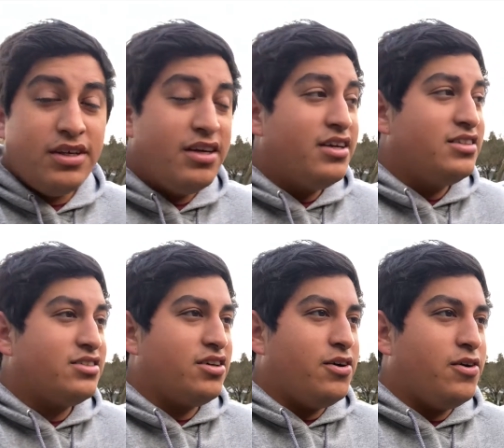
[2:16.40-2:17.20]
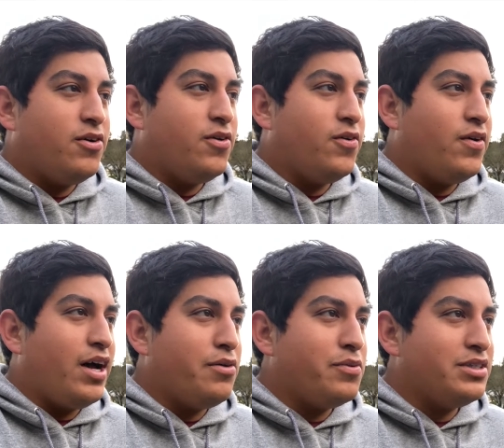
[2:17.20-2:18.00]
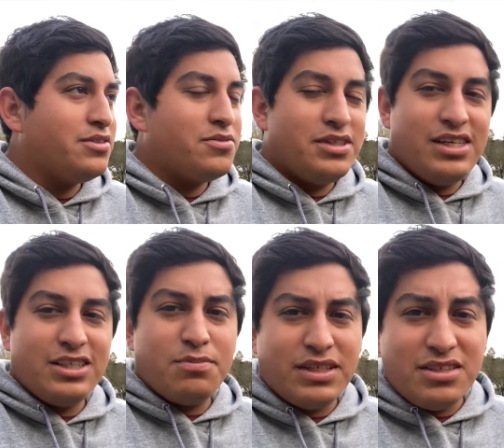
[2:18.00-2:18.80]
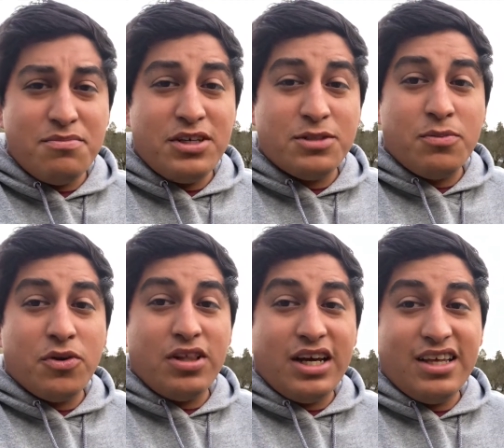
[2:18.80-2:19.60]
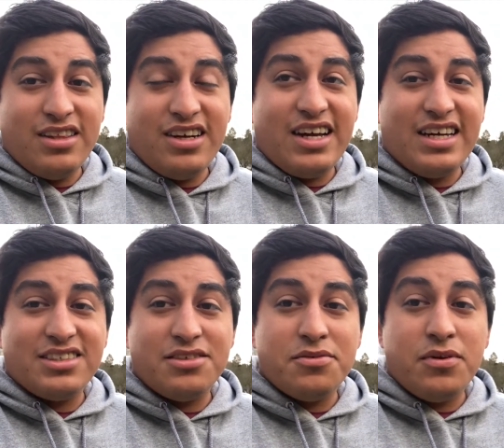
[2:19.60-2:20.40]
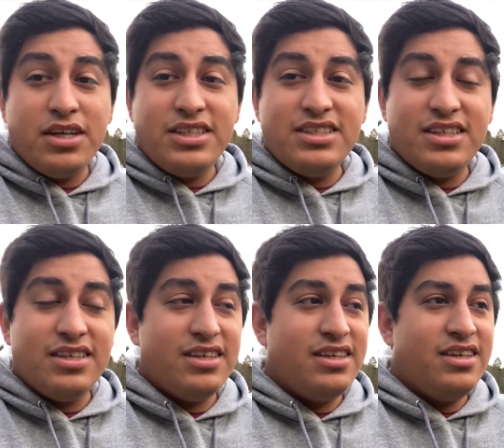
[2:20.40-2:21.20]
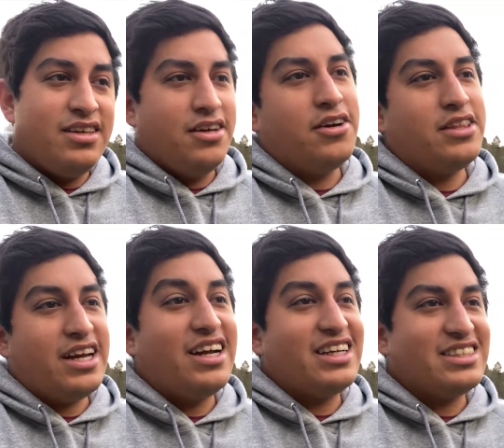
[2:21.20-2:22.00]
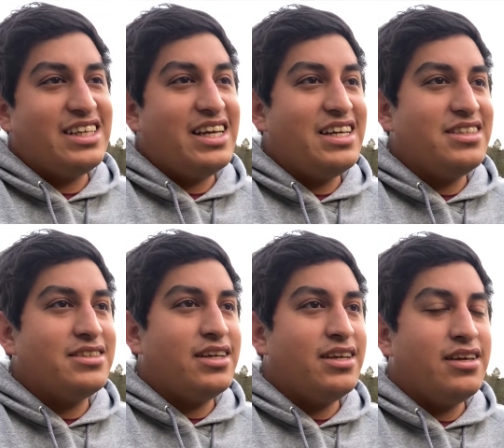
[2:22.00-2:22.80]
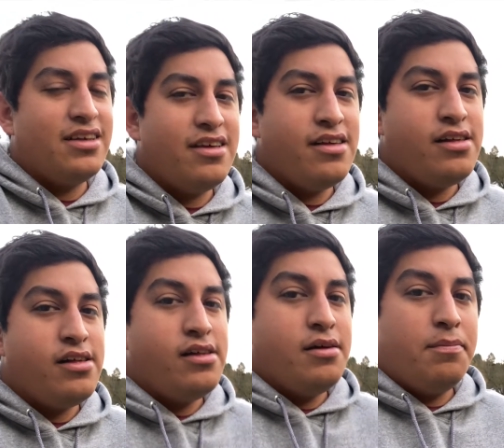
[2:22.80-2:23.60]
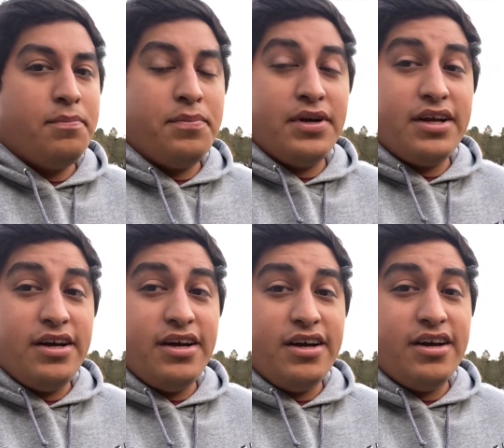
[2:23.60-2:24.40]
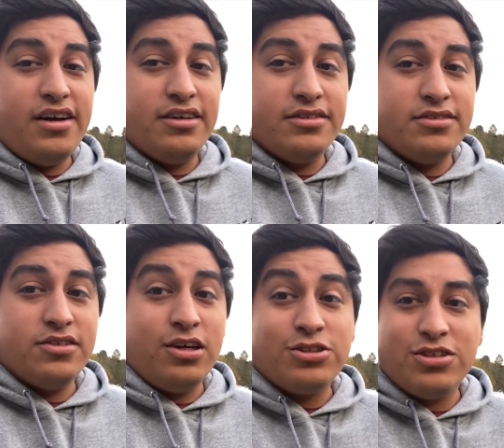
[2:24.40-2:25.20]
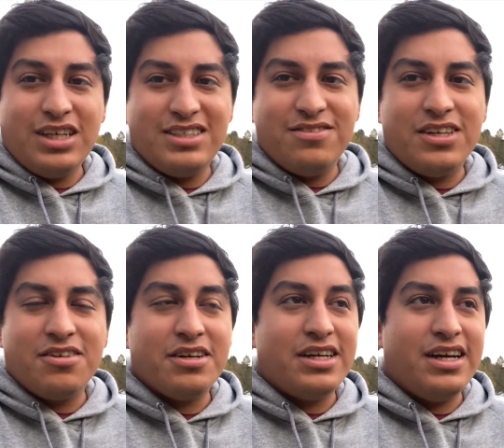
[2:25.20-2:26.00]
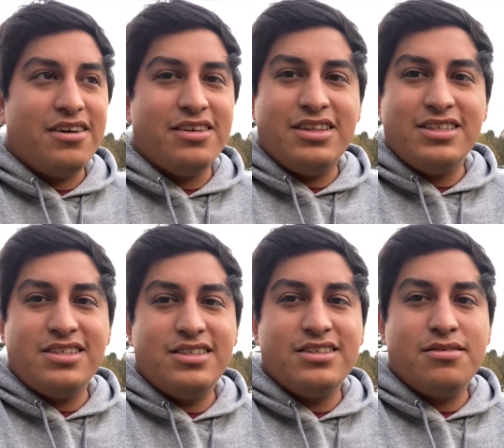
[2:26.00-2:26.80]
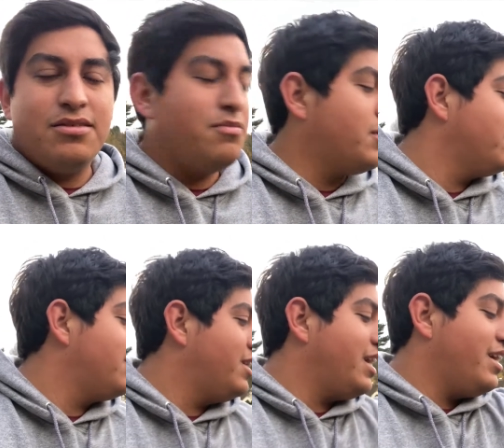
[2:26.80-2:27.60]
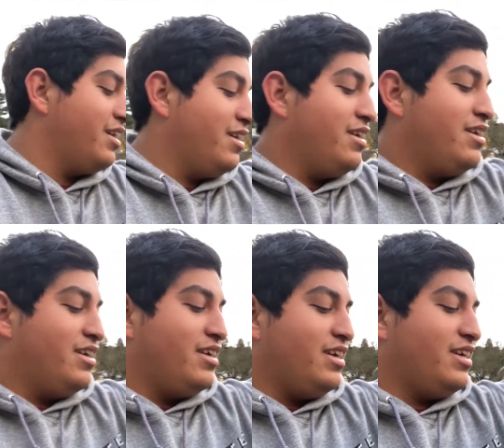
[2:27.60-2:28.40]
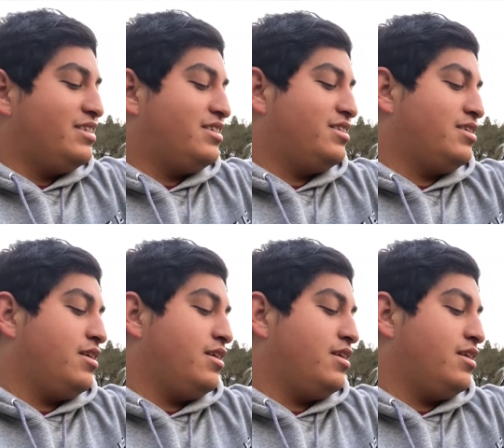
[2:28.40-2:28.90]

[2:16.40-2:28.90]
So I wasn't really expecting much more lighting than it actually was, or that it actually is. But I'll show you guys a video right now, and this is in the middle of the day. It's